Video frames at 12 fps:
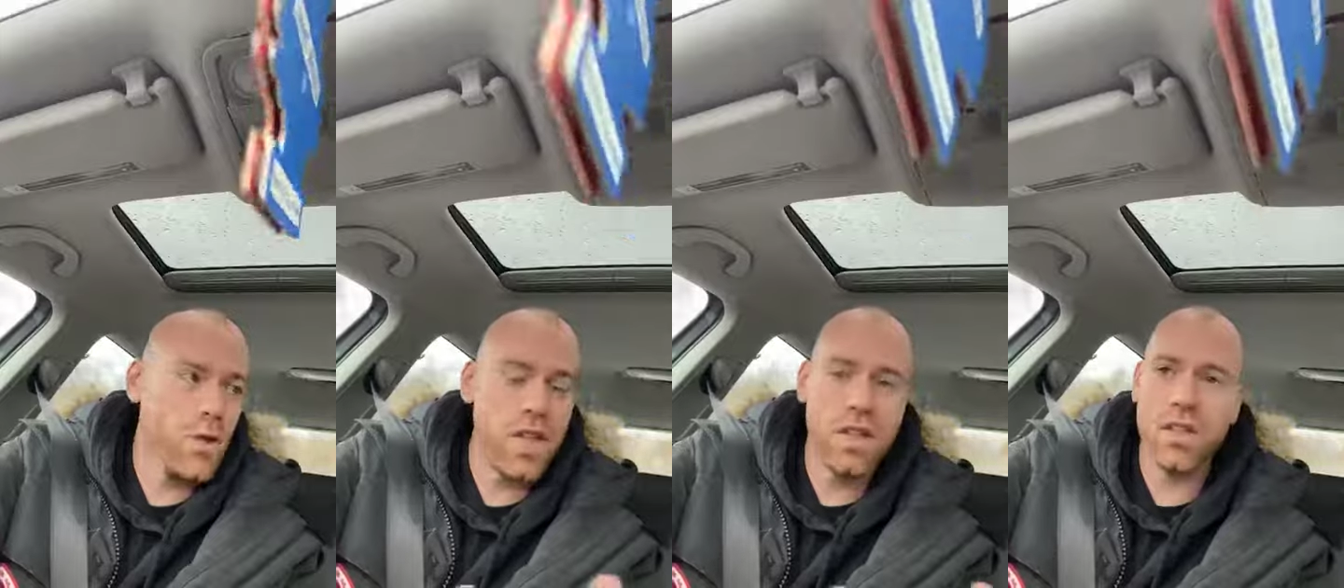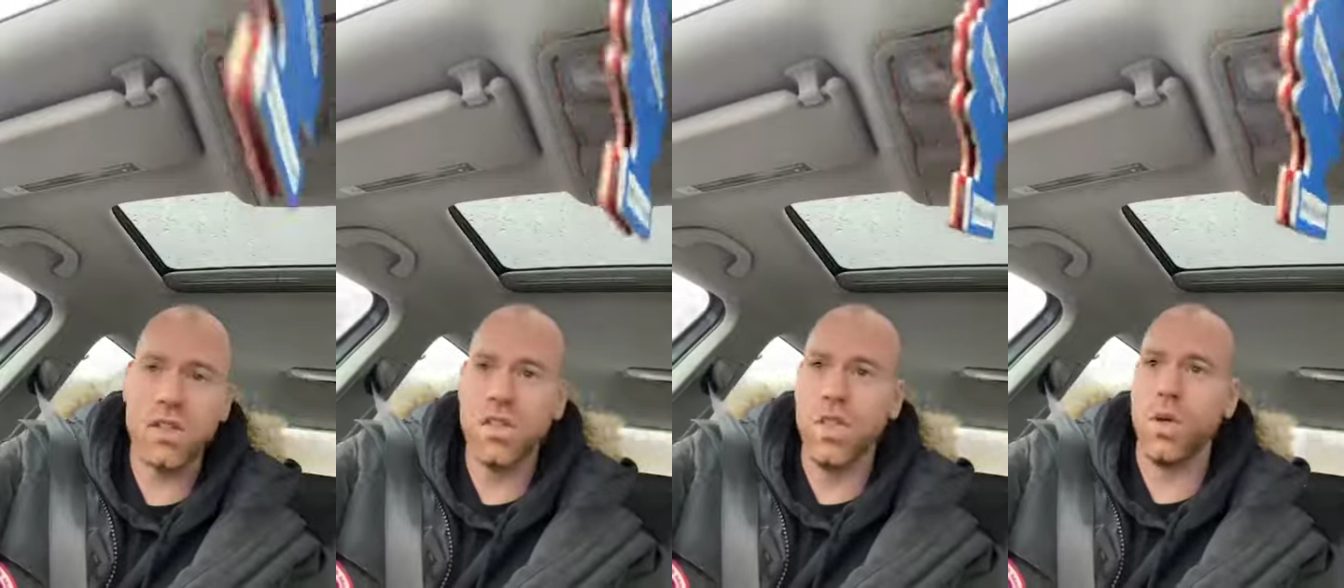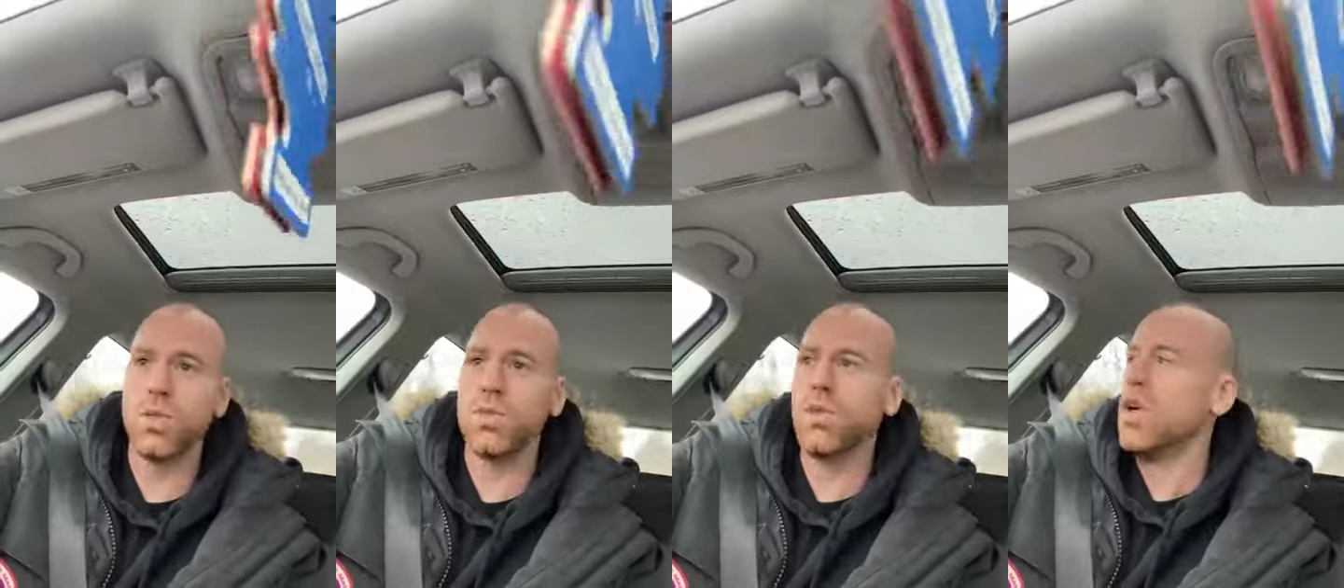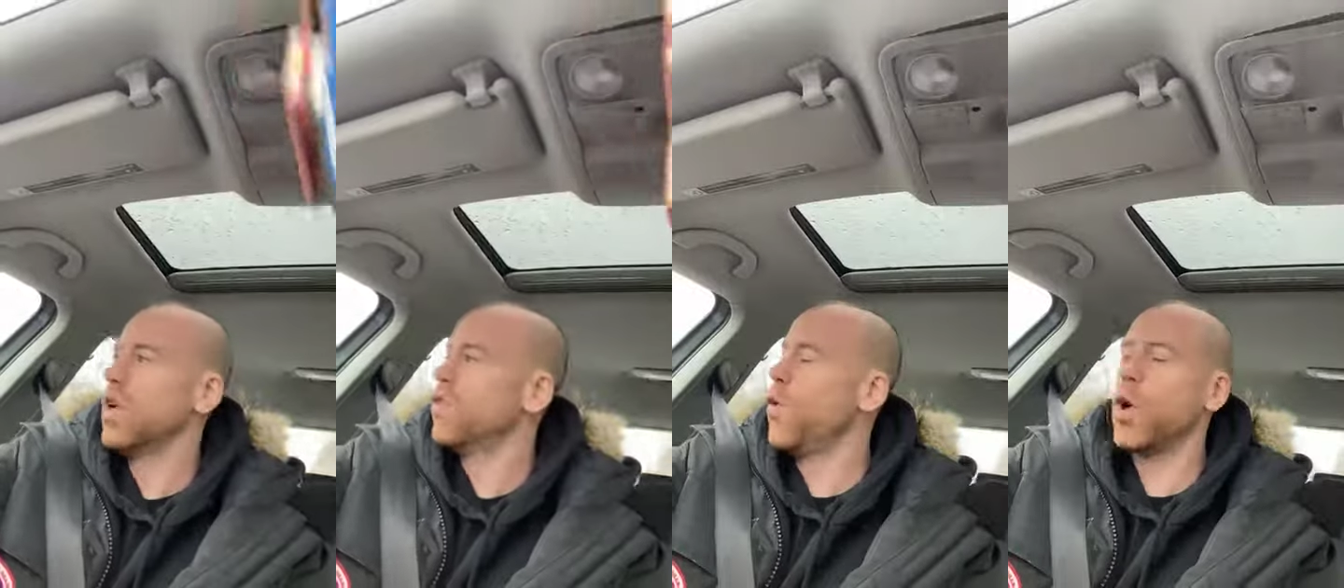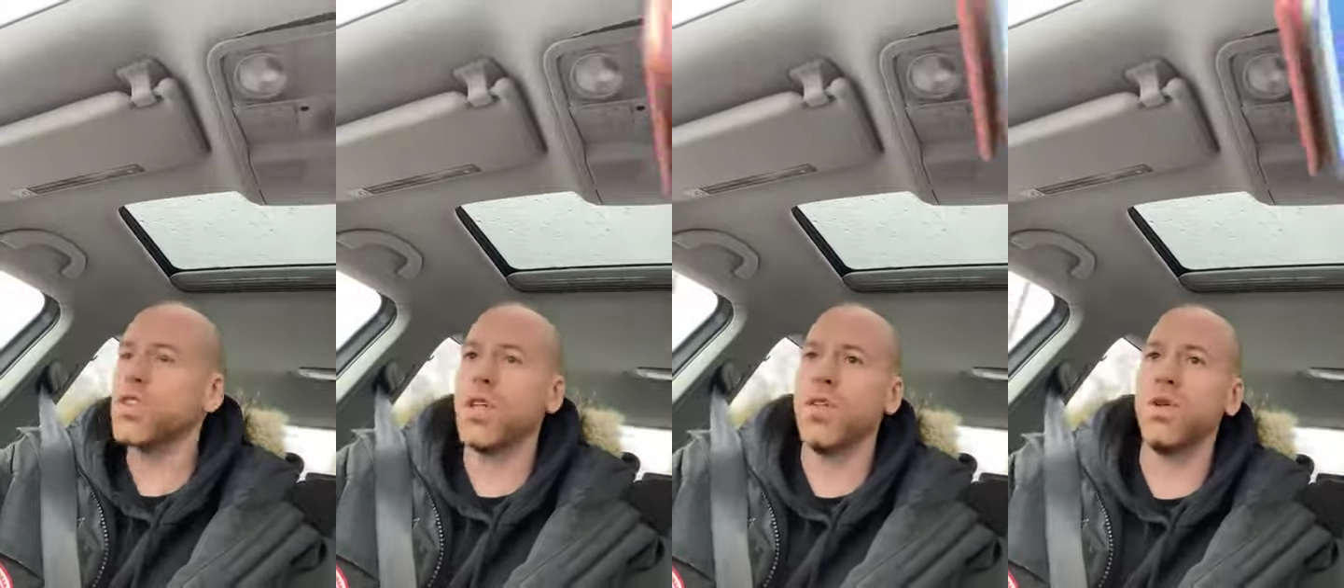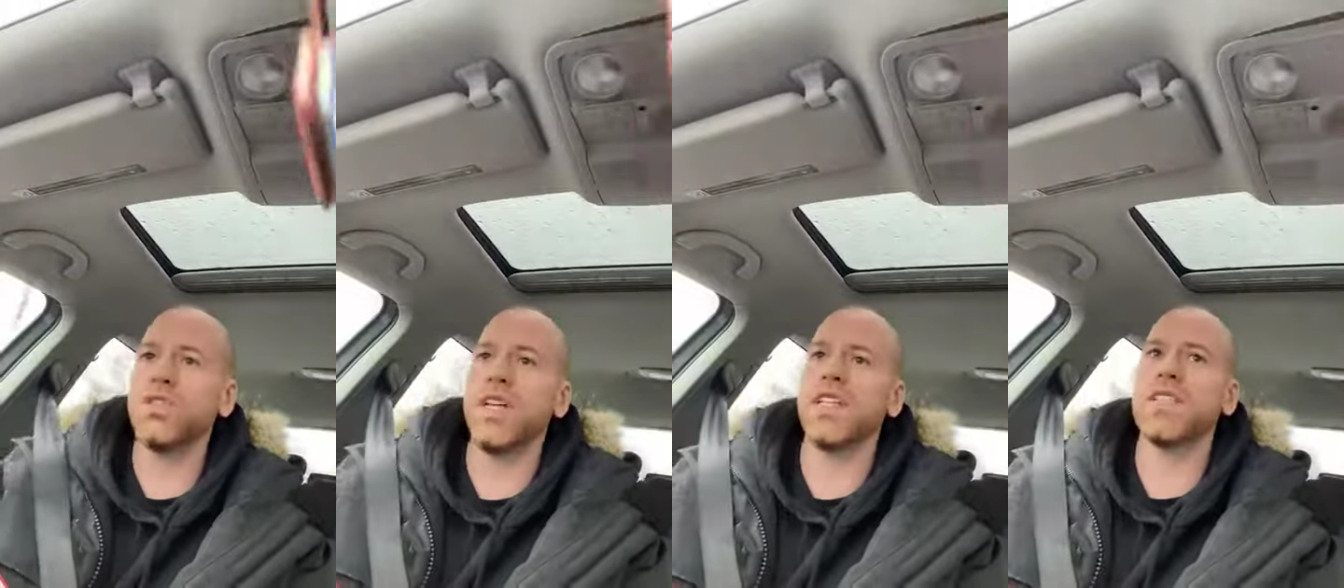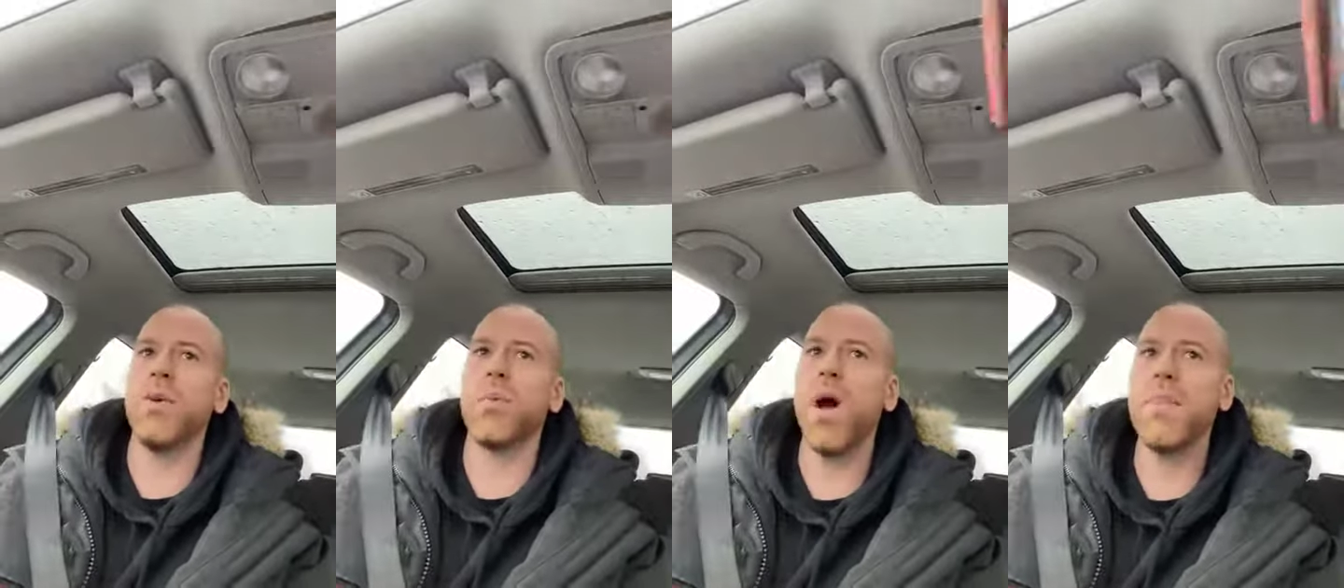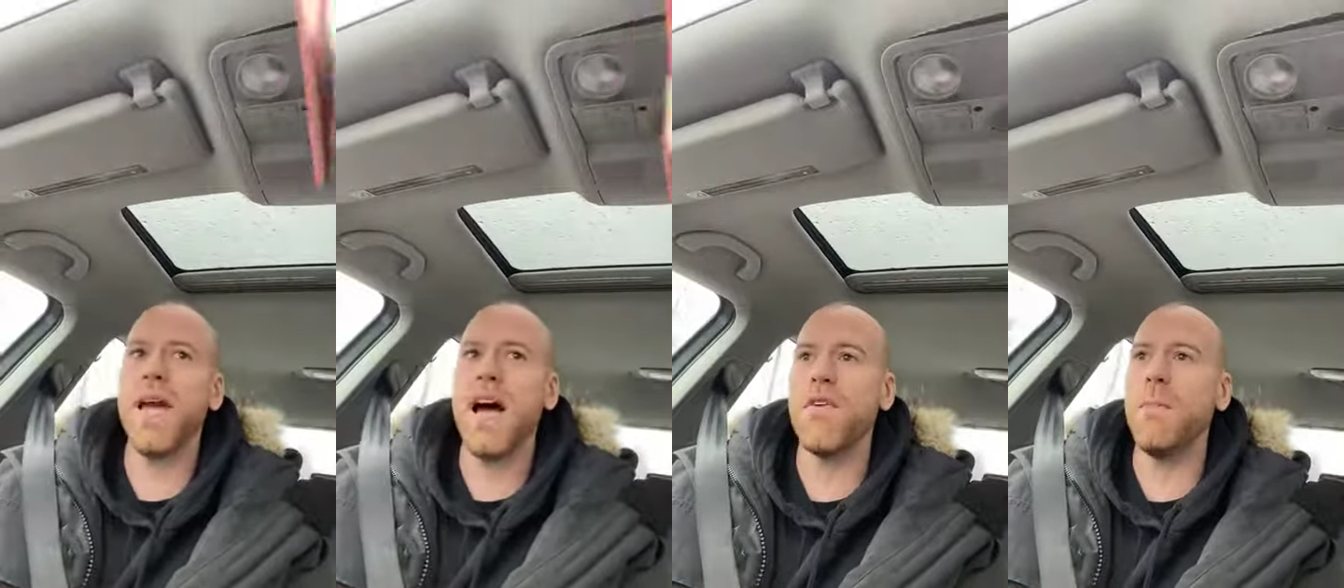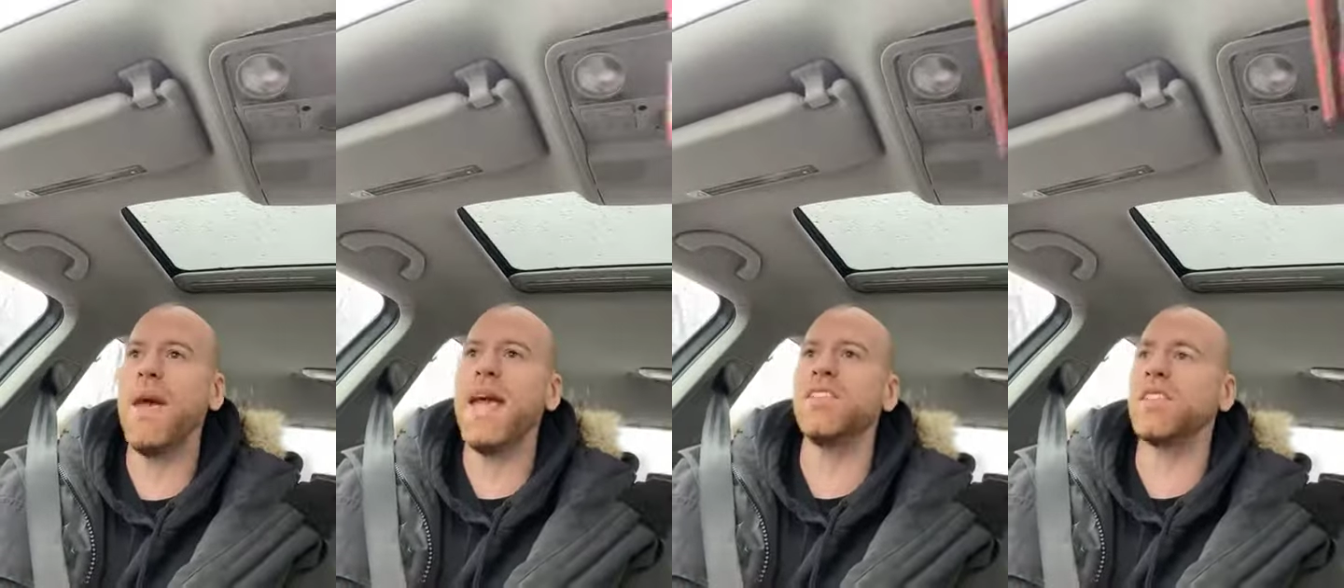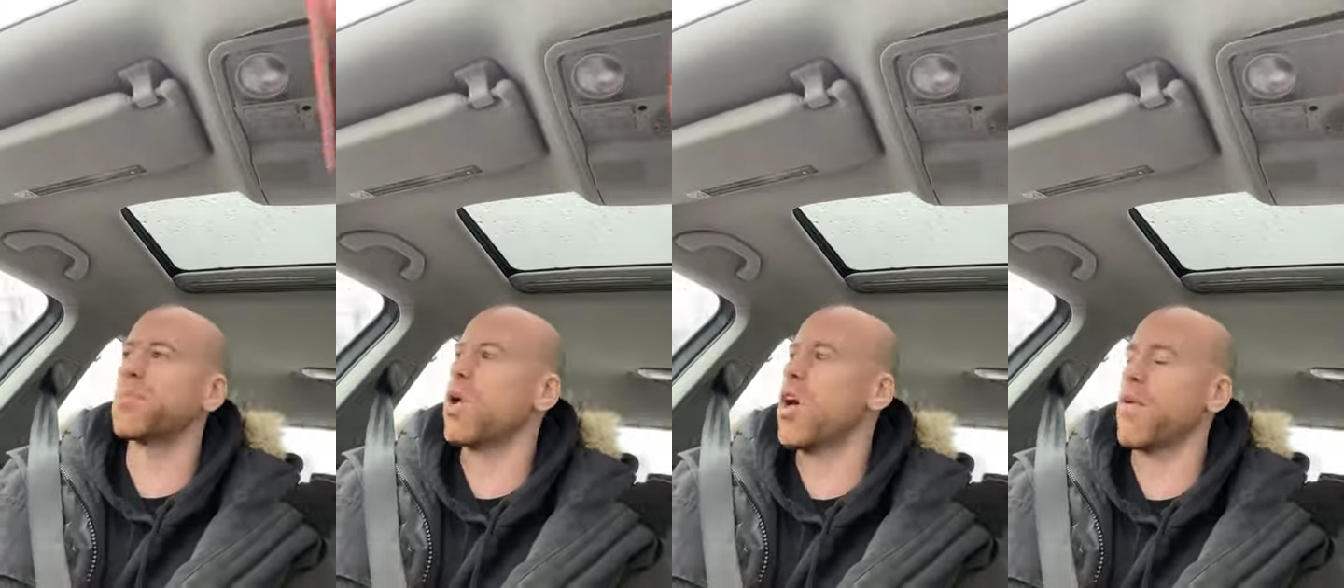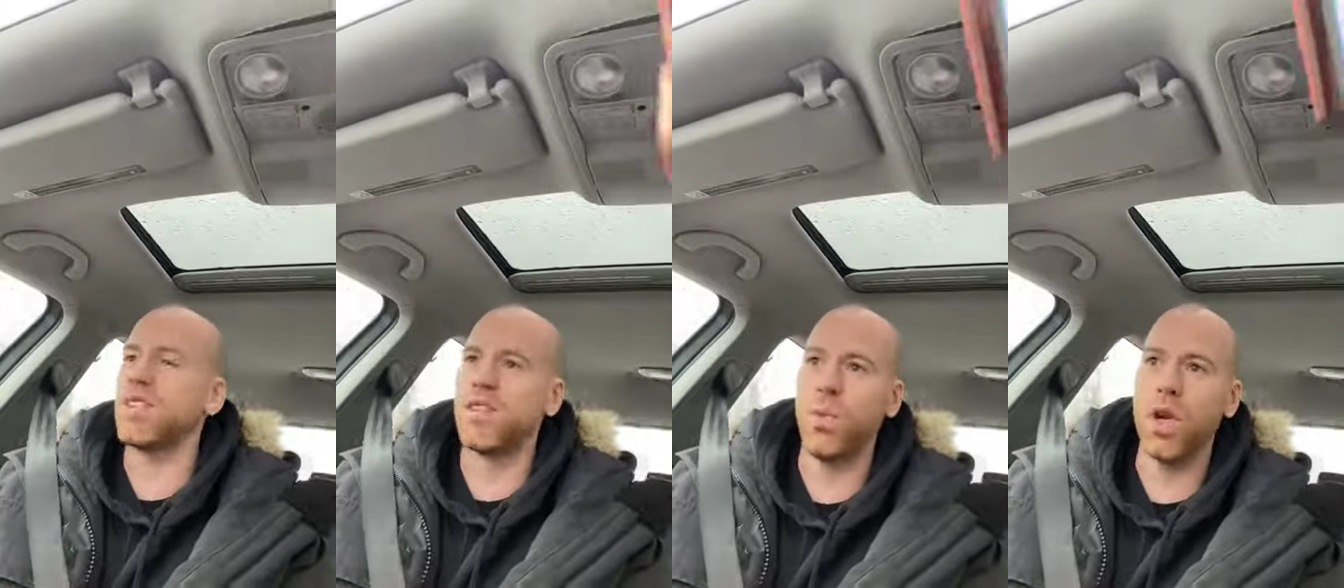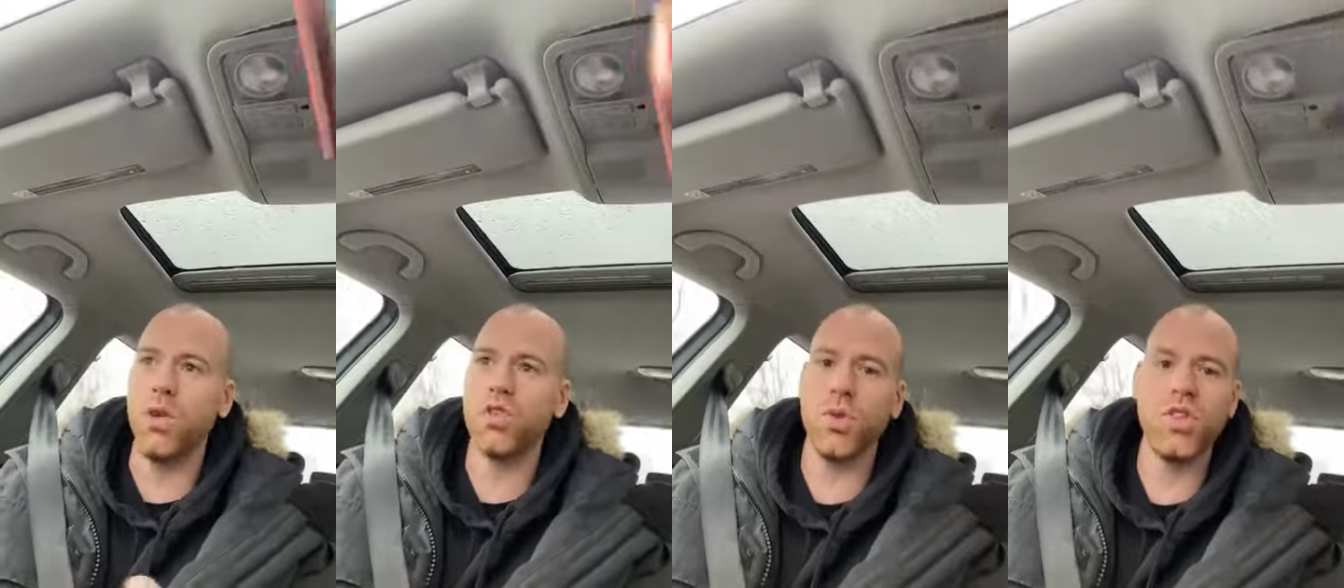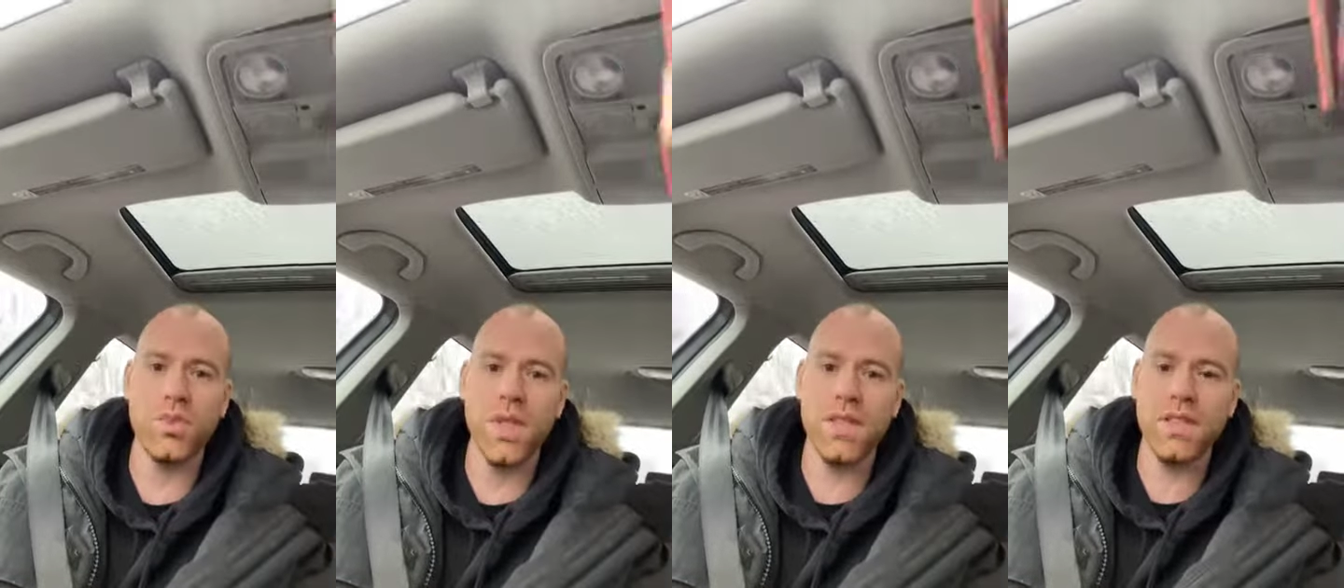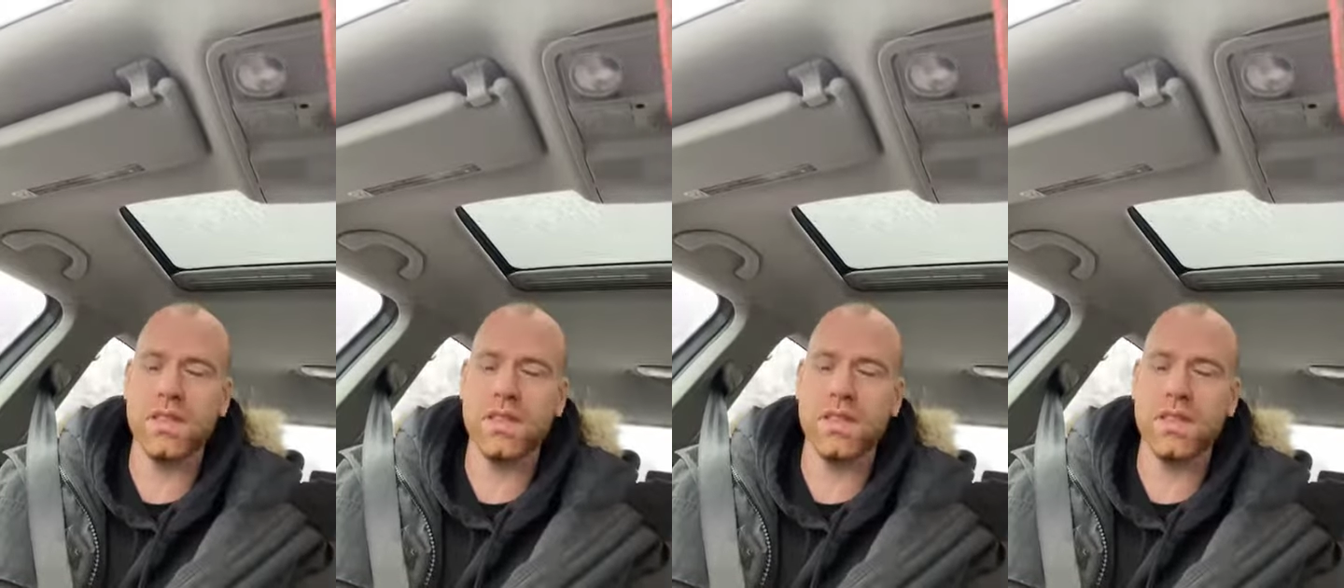if we can, you know, focus on those things, then we'll probably have amazing progress. And what are those three